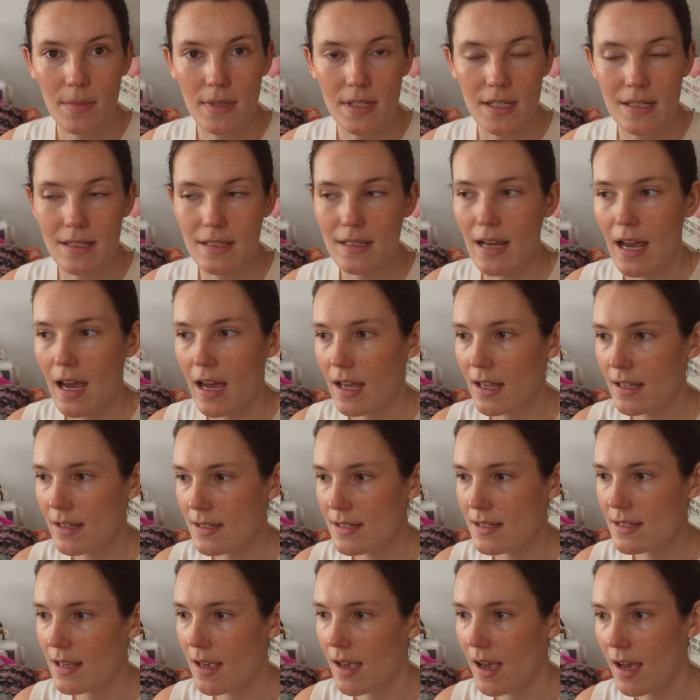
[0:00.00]

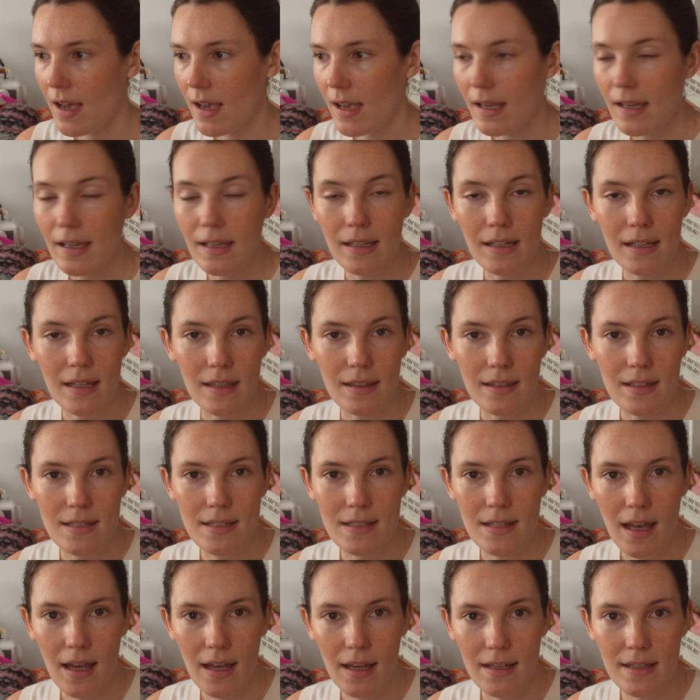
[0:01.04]
stats. I knit the
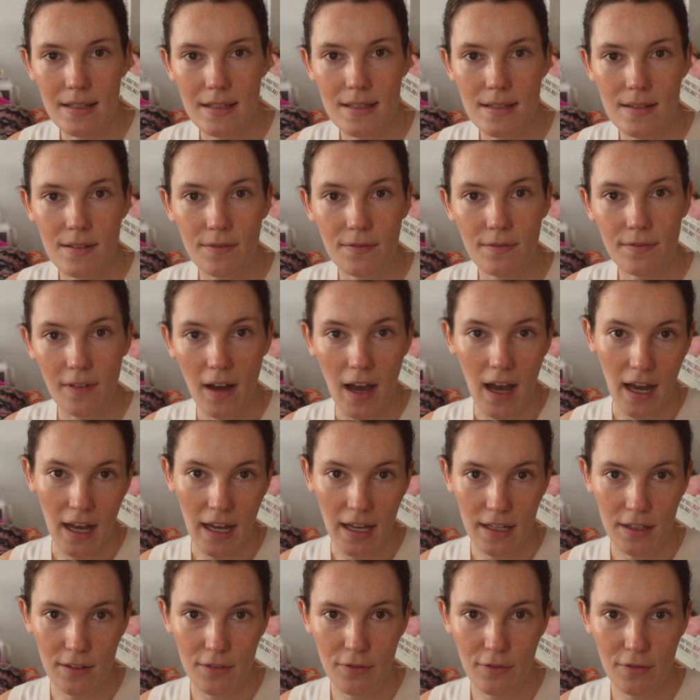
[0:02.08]
size
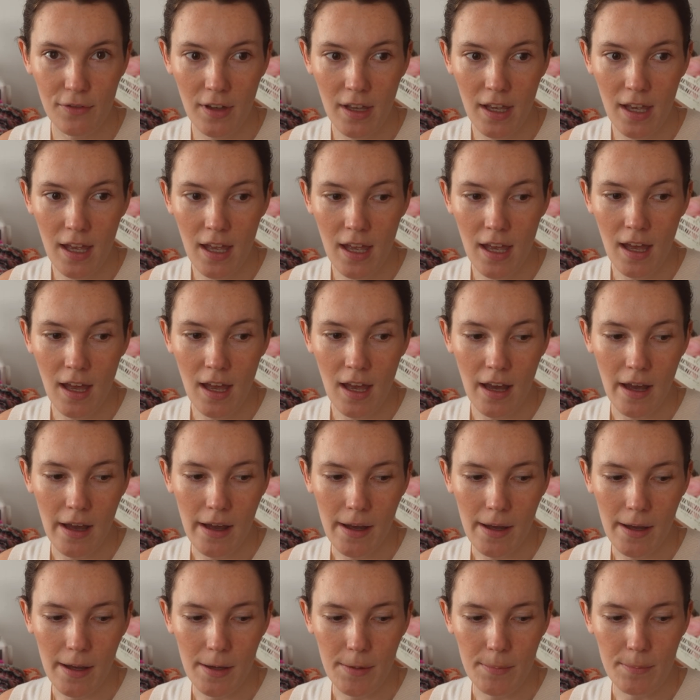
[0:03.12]
5,
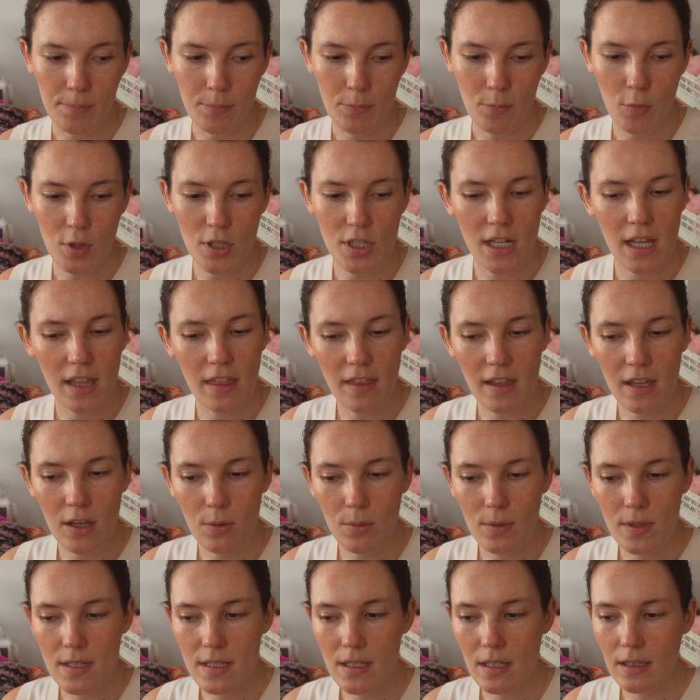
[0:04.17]
which I think
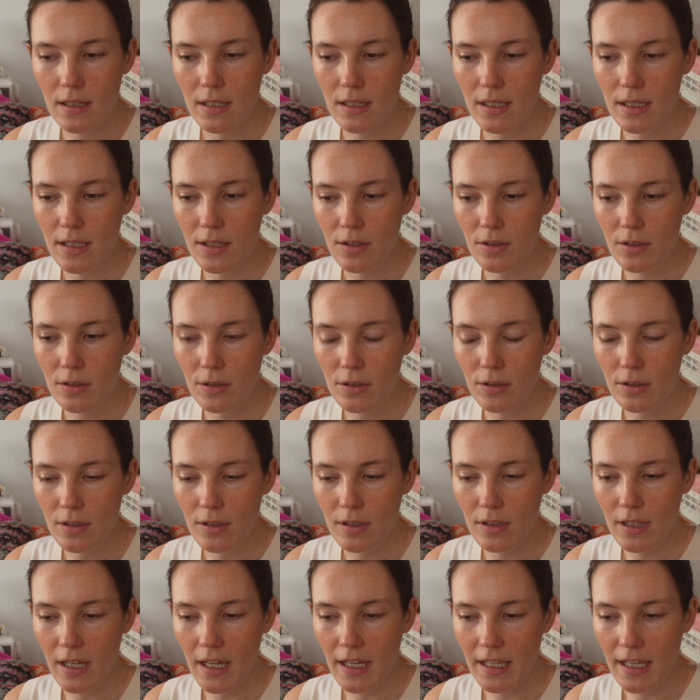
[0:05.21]
was a
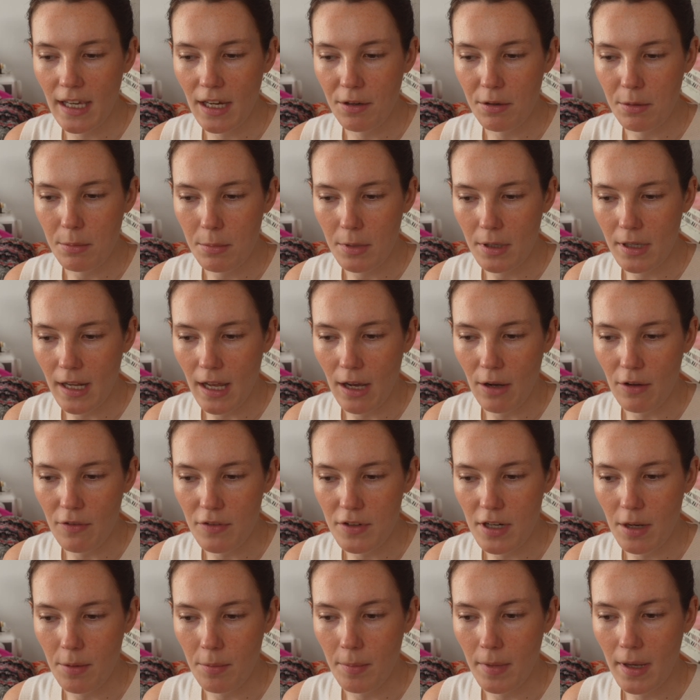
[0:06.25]
little, I can't remember now off the
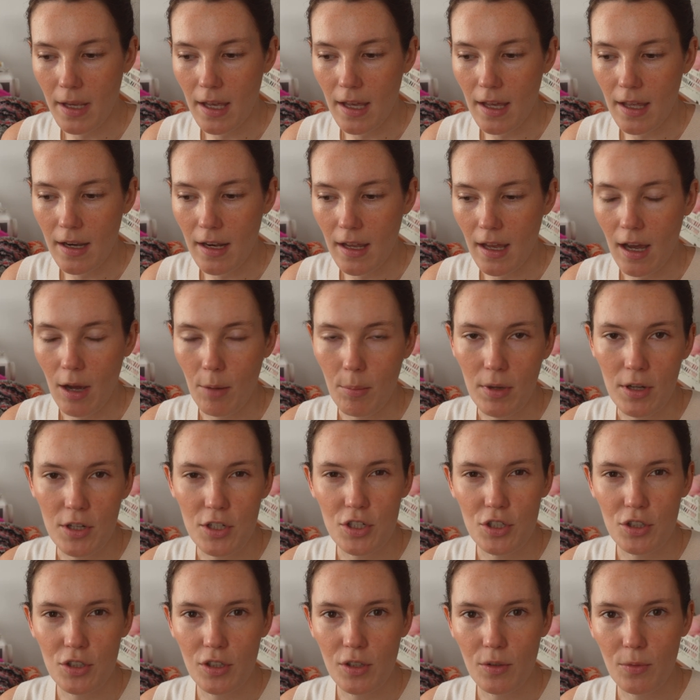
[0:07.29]
top of my head how
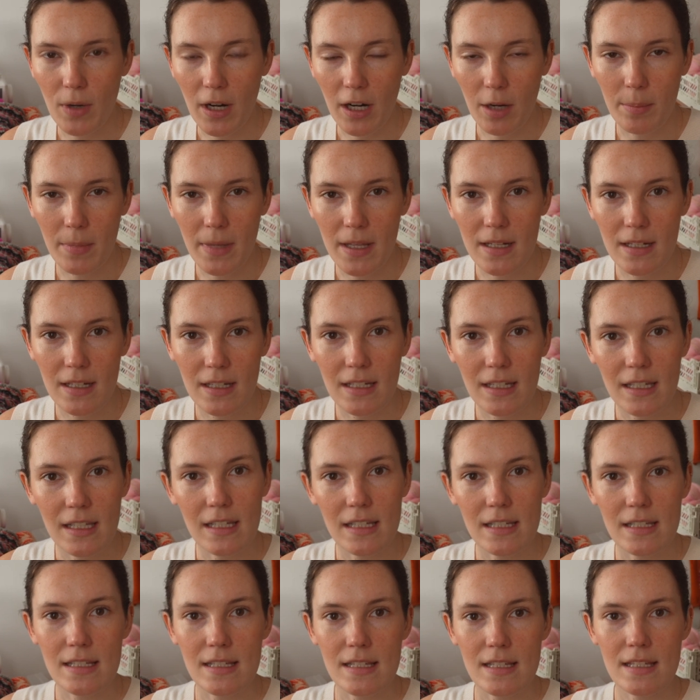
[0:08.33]
much recommended
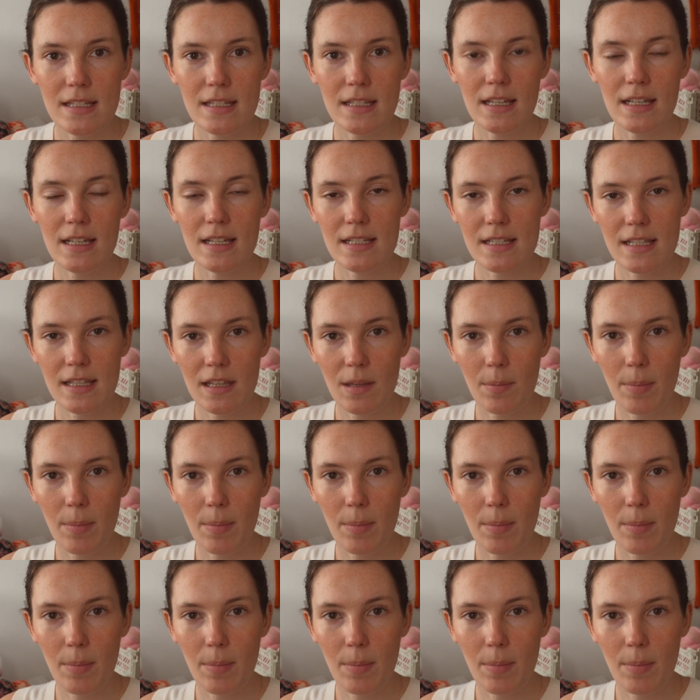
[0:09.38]
ease is in the